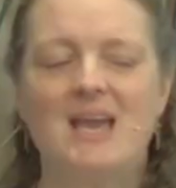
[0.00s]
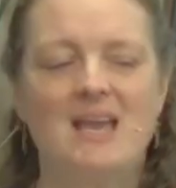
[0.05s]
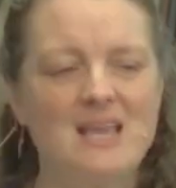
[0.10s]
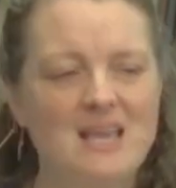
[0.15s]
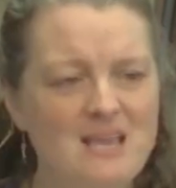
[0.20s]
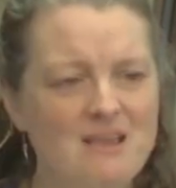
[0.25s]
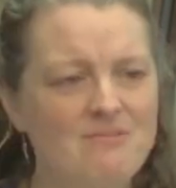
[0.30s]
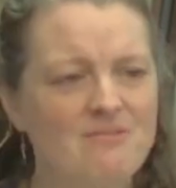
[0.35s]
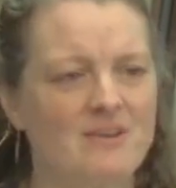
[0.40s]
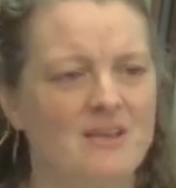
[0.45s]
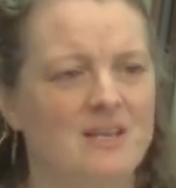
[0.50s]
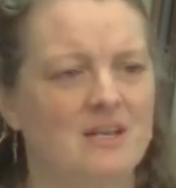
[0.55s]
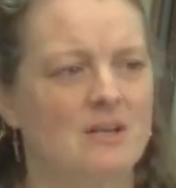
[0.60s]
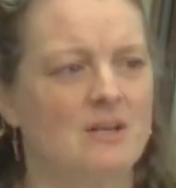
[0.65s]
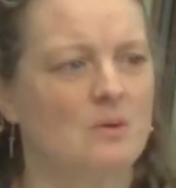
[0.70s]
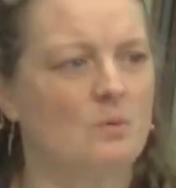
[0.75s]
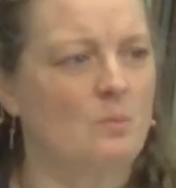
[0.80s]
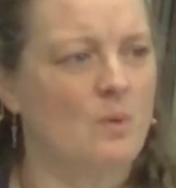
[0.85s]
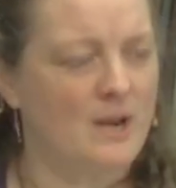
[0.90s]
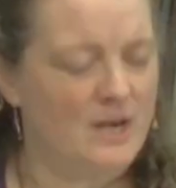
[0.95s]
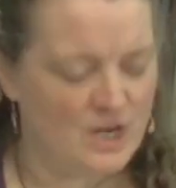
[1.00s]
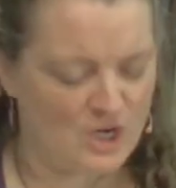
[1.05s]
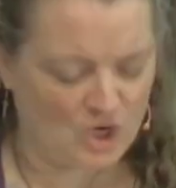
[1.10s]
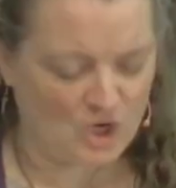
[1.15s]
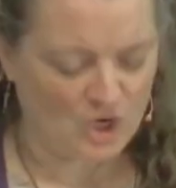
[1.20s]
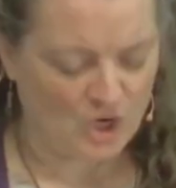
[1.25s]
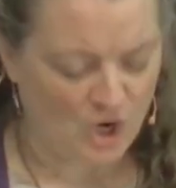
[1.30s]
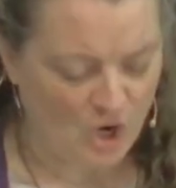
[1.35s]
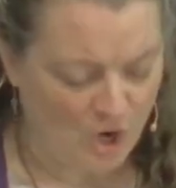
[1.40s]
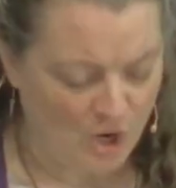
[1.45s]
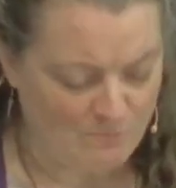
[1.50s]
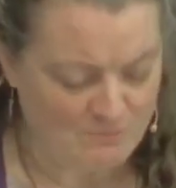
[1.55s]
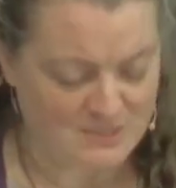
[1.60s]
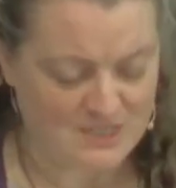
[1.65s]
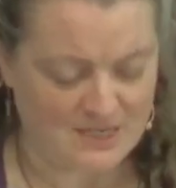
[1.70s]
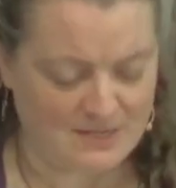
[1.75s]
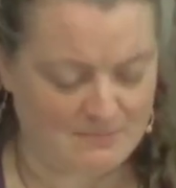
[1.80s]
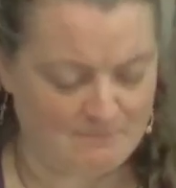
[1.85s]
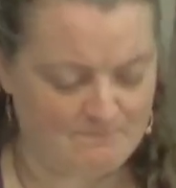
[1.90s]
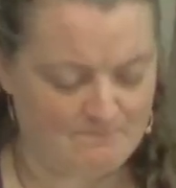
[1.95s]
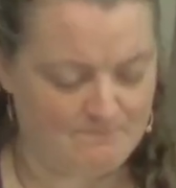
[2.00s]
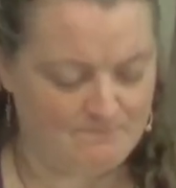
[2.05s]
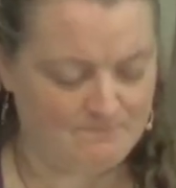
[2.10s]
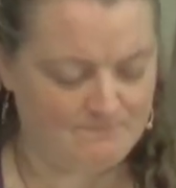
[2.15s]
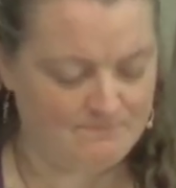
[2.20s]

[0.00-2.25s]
even when it harmed him.